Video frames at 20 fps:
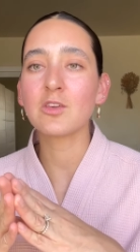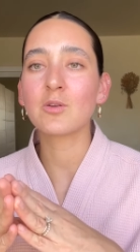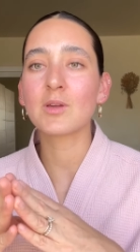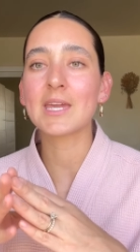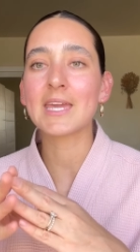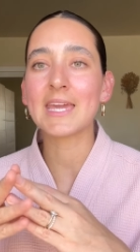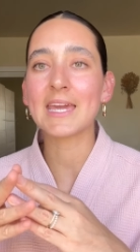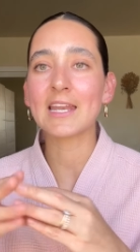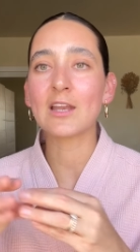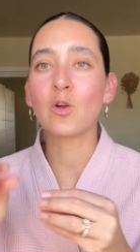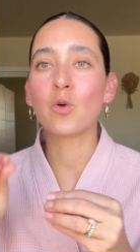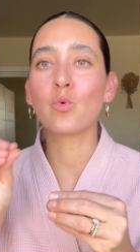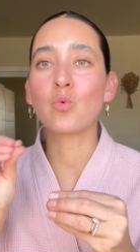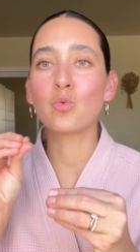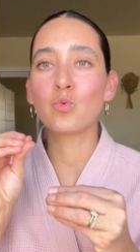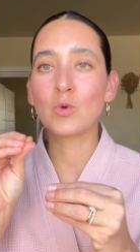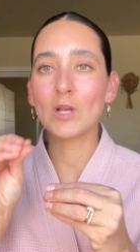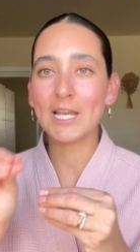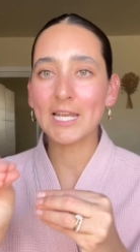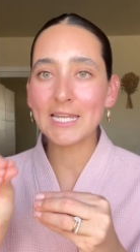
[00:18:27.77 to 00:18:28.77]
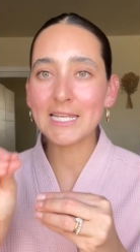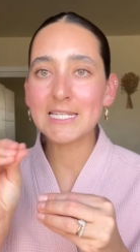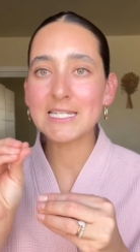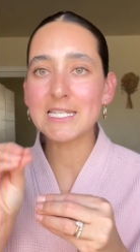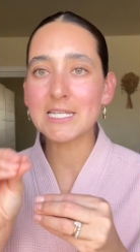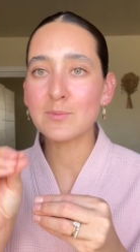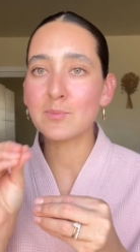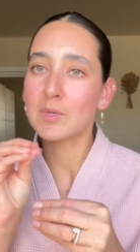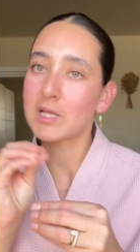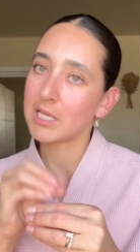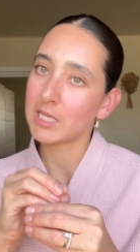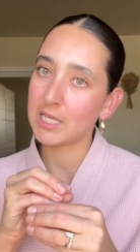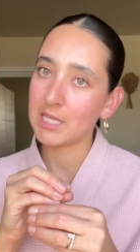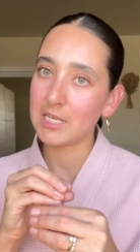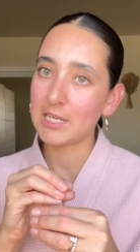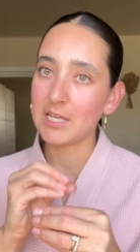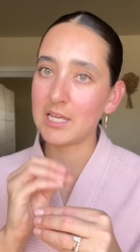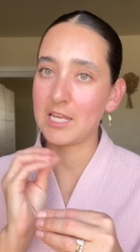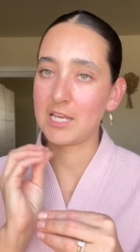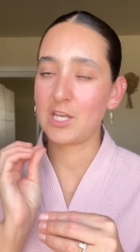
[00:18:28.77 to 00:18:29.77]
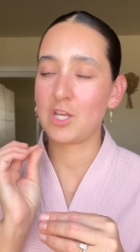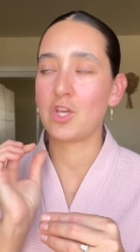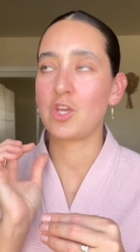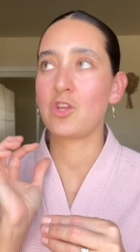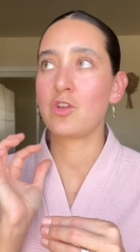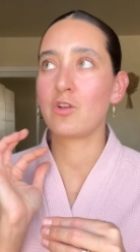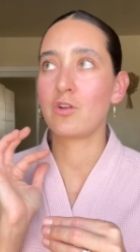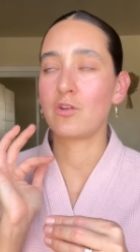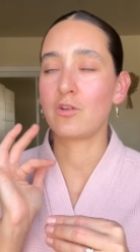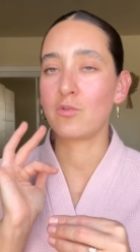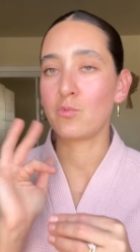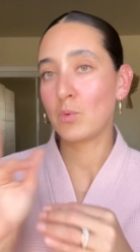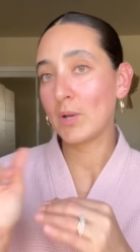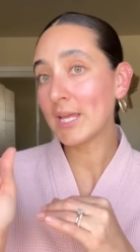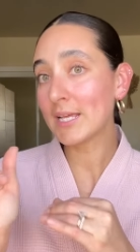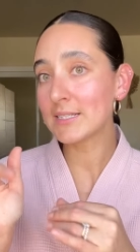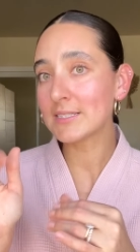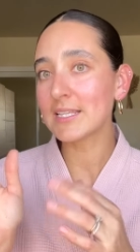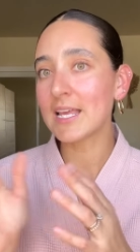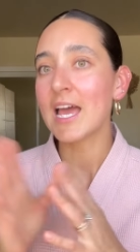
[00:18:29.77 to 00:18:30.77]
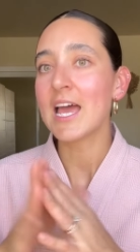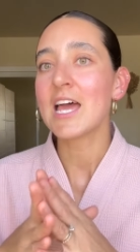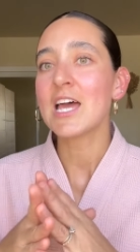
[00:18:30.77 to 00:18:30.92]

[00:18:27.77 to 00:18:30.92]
You can get a really deep clean in your rings.